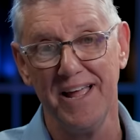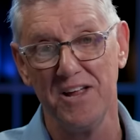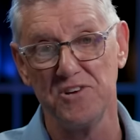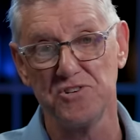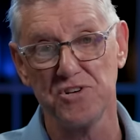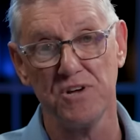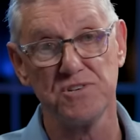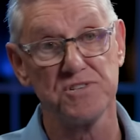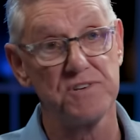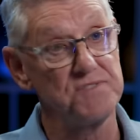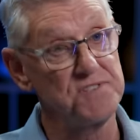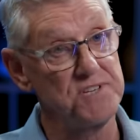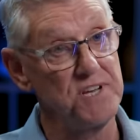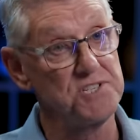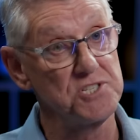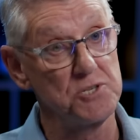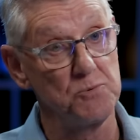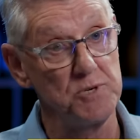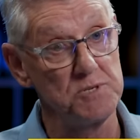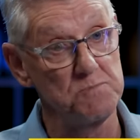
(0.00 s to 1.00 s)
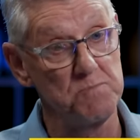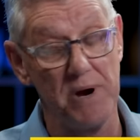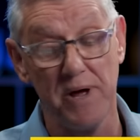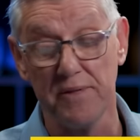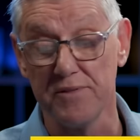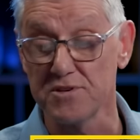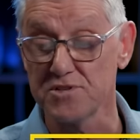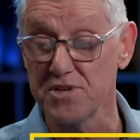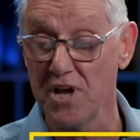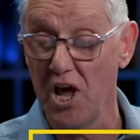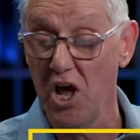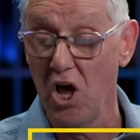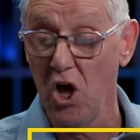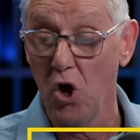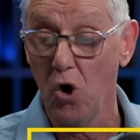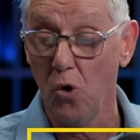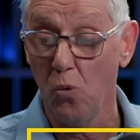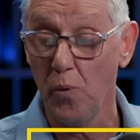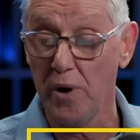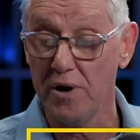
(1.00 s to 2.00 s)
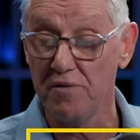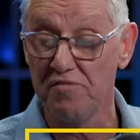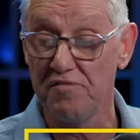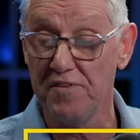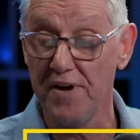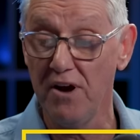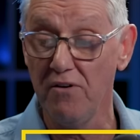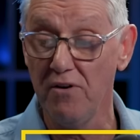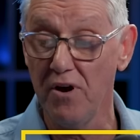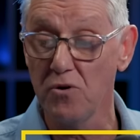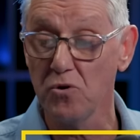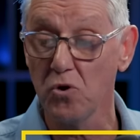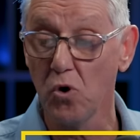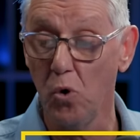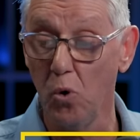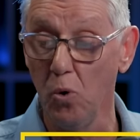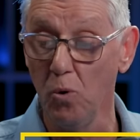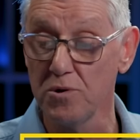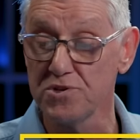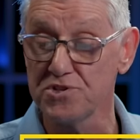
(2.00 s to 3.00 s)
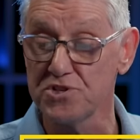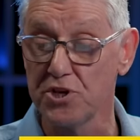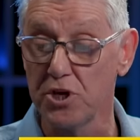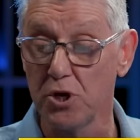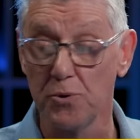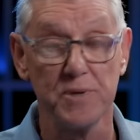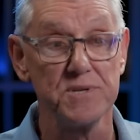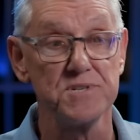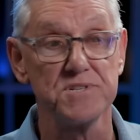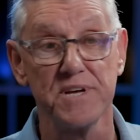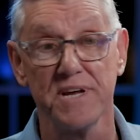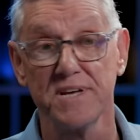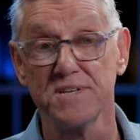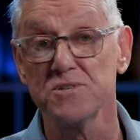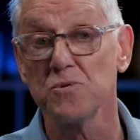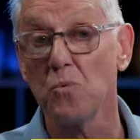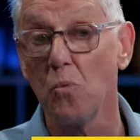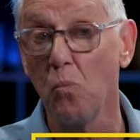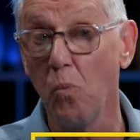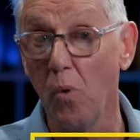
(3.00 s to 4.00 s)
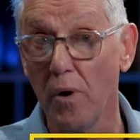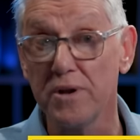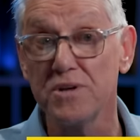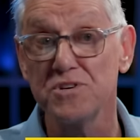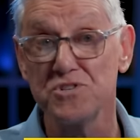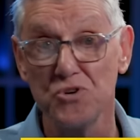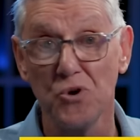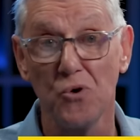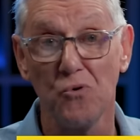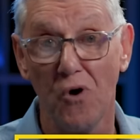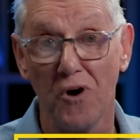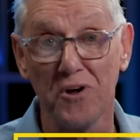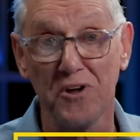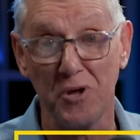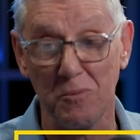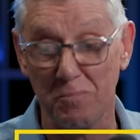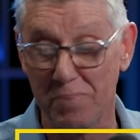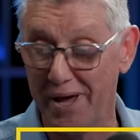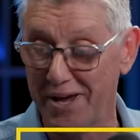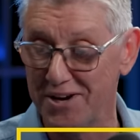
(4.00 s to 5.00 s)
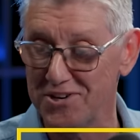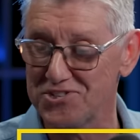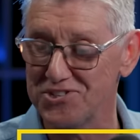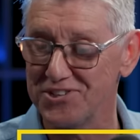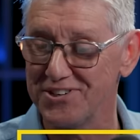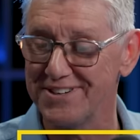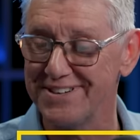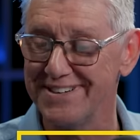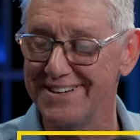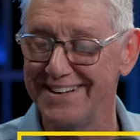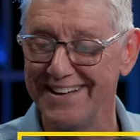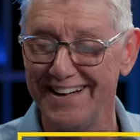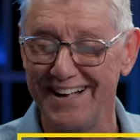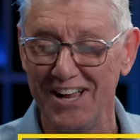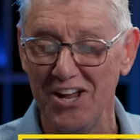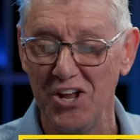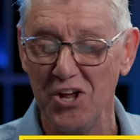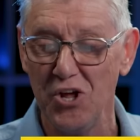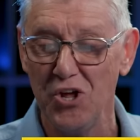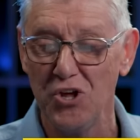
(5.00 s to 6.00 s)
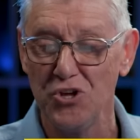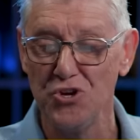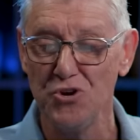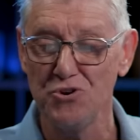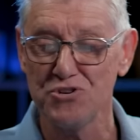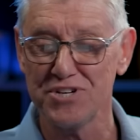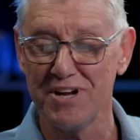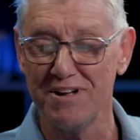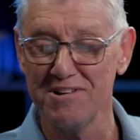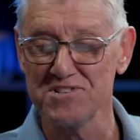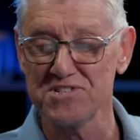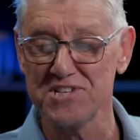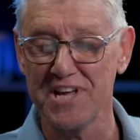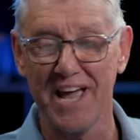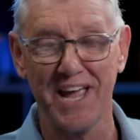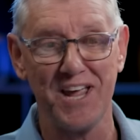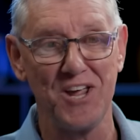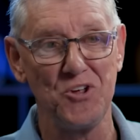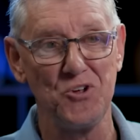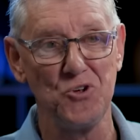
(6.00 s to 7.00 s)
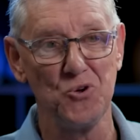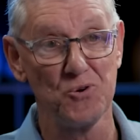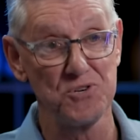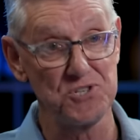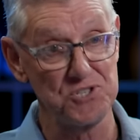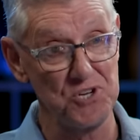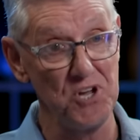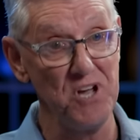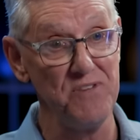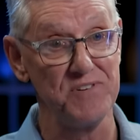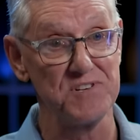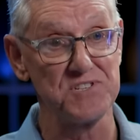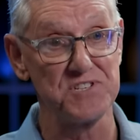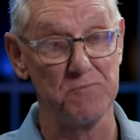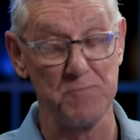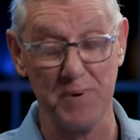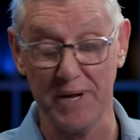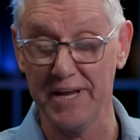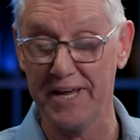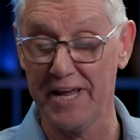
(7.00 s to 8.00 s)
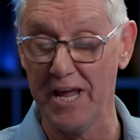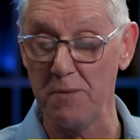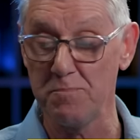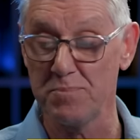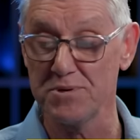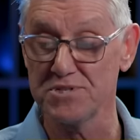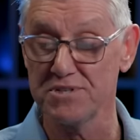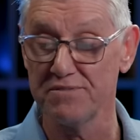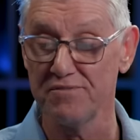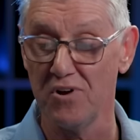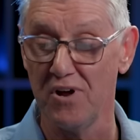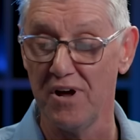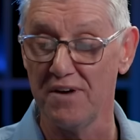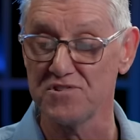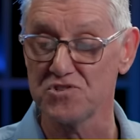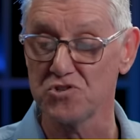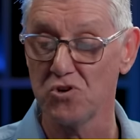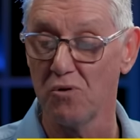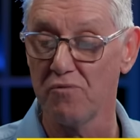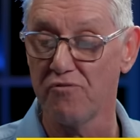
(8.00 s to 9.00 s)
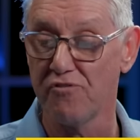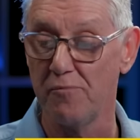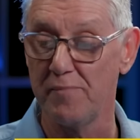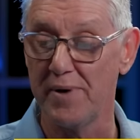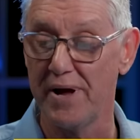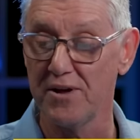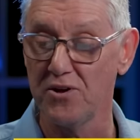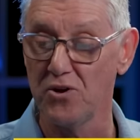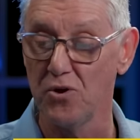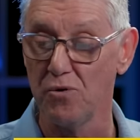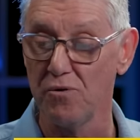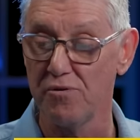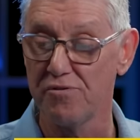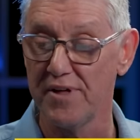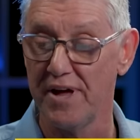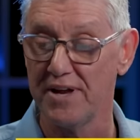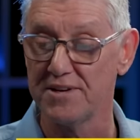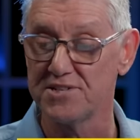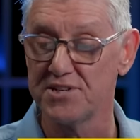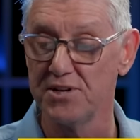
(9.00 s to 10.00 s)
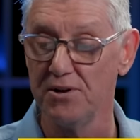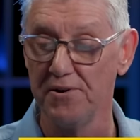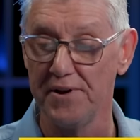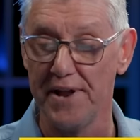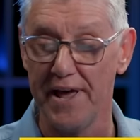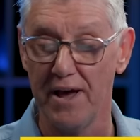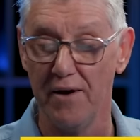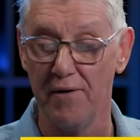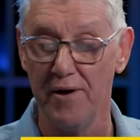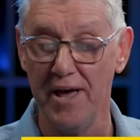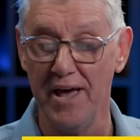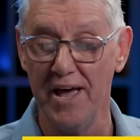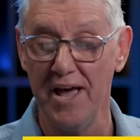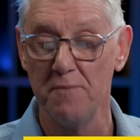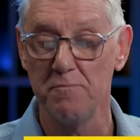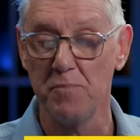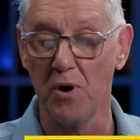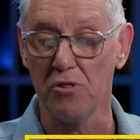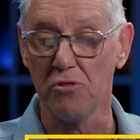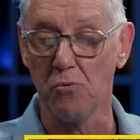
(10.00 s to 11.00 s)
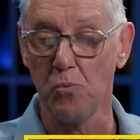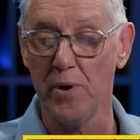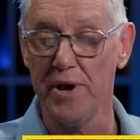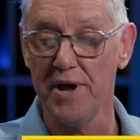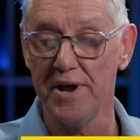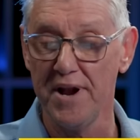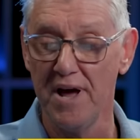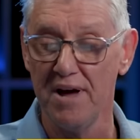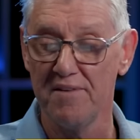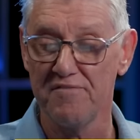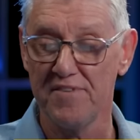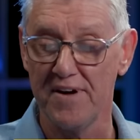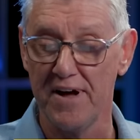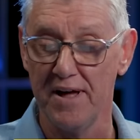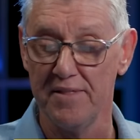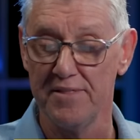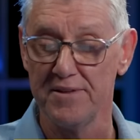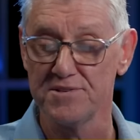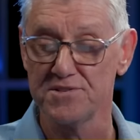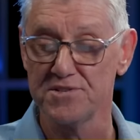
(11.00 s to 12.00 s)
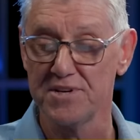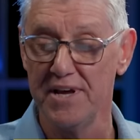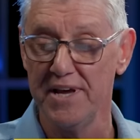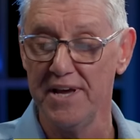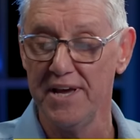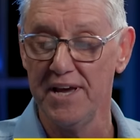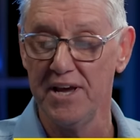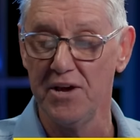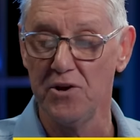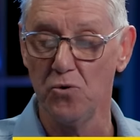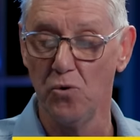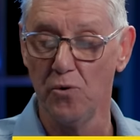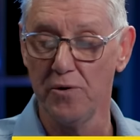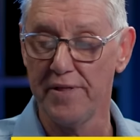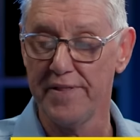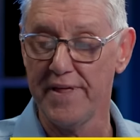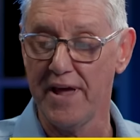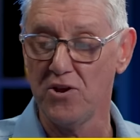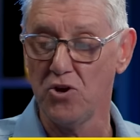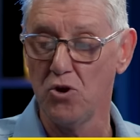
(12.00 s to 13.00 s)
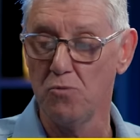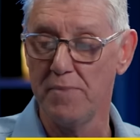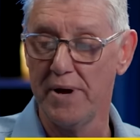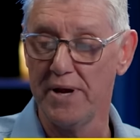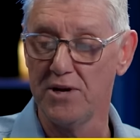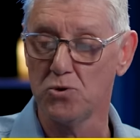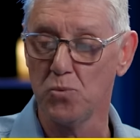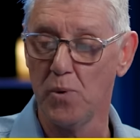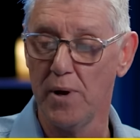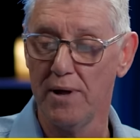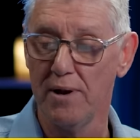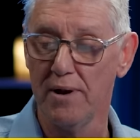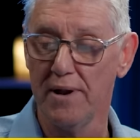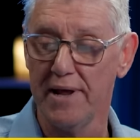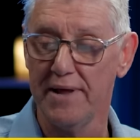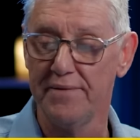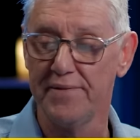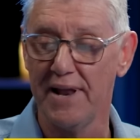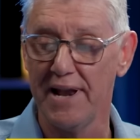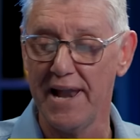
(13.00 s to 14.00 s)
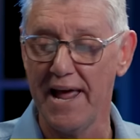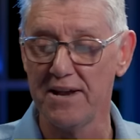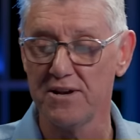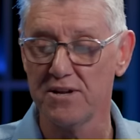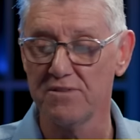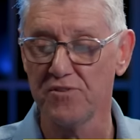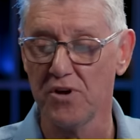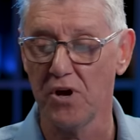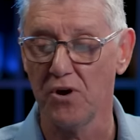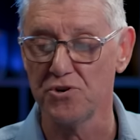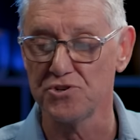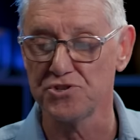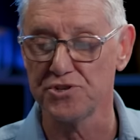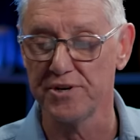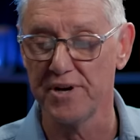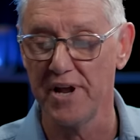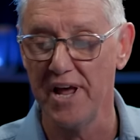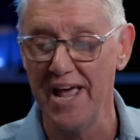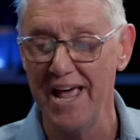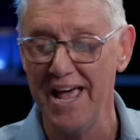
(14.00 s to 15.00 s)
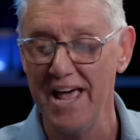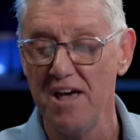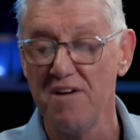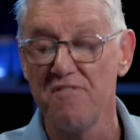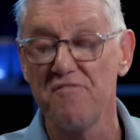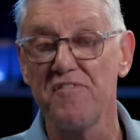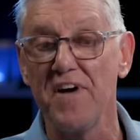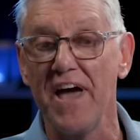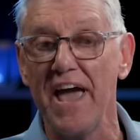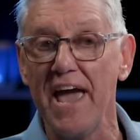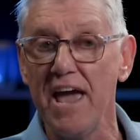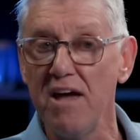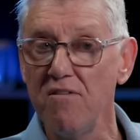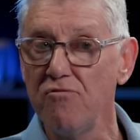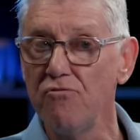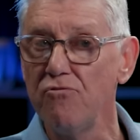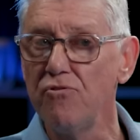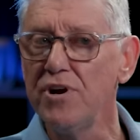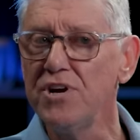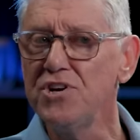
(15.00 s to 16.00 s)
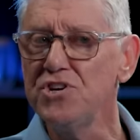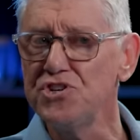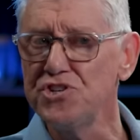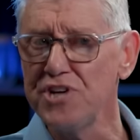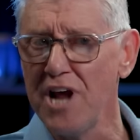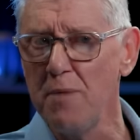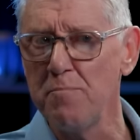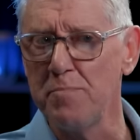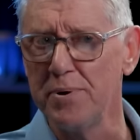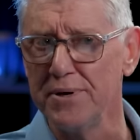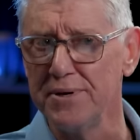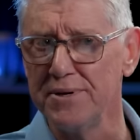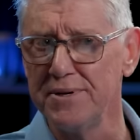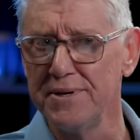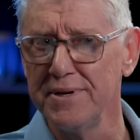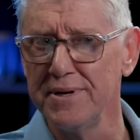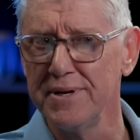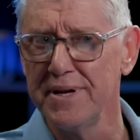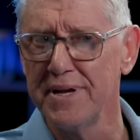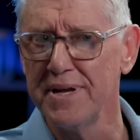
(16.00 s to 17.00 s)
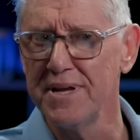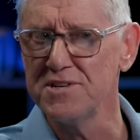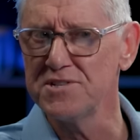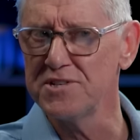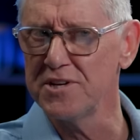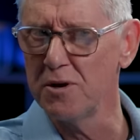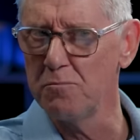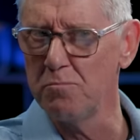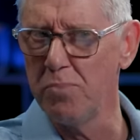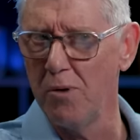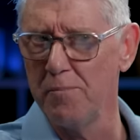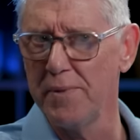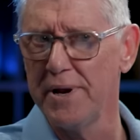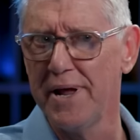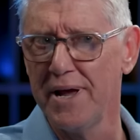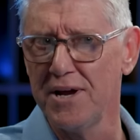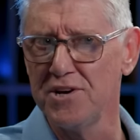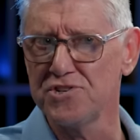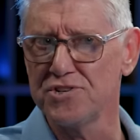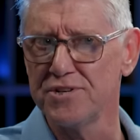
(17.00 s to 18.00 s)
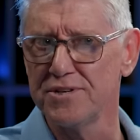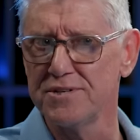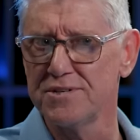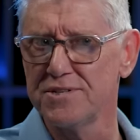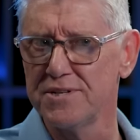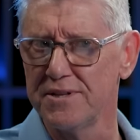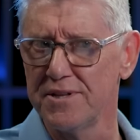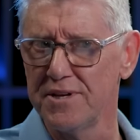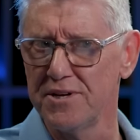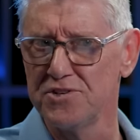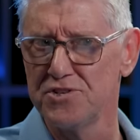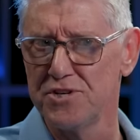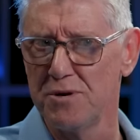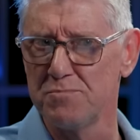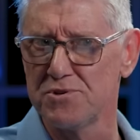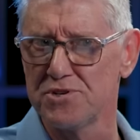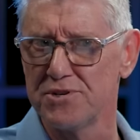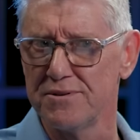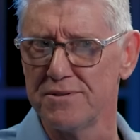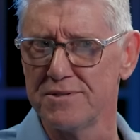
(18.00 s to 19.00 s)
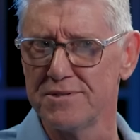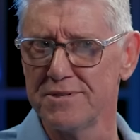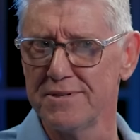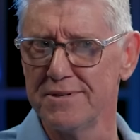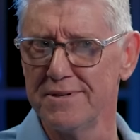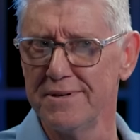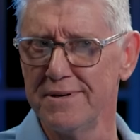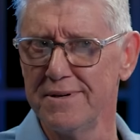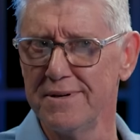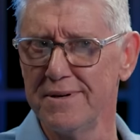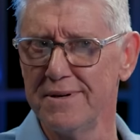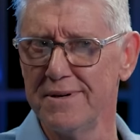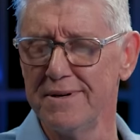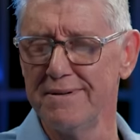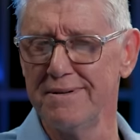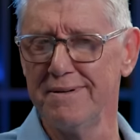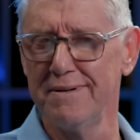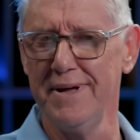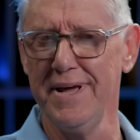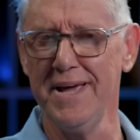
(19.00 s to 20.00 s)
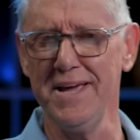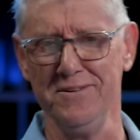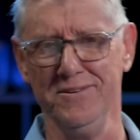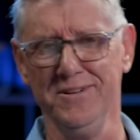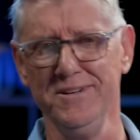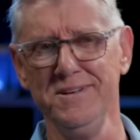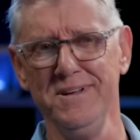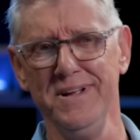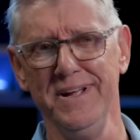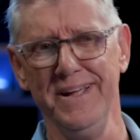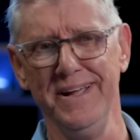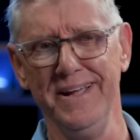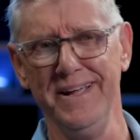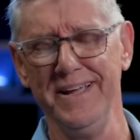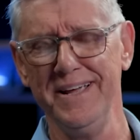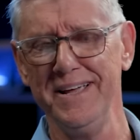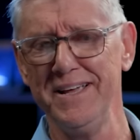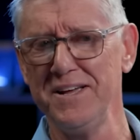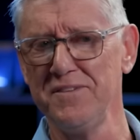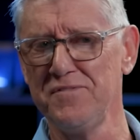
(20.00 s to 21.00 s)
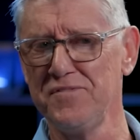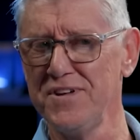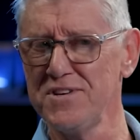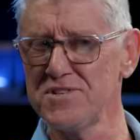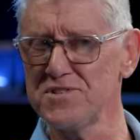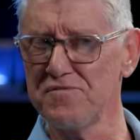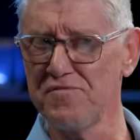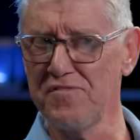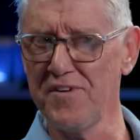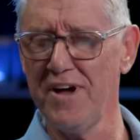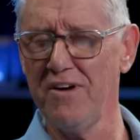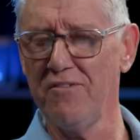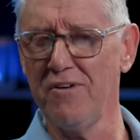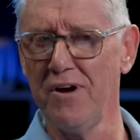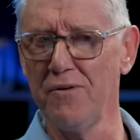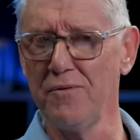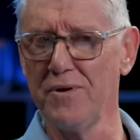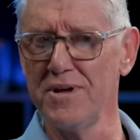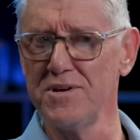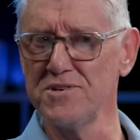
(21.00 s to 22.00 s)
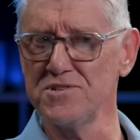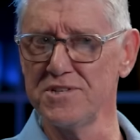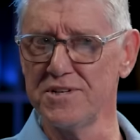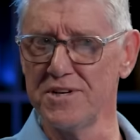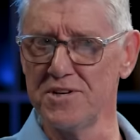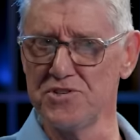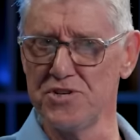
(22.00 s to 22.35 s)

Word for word: And Joseph says to his brothers, When Pharaoh calls to you and says, What is your occupation? You shall say, Your servants have been keepers of livestock from our youth until now, both we and our fathers, in order that you may dwell in the land of Goshen. For every shepherd is an abomination to the Egyptians. Hang on. If this Pharaoh is an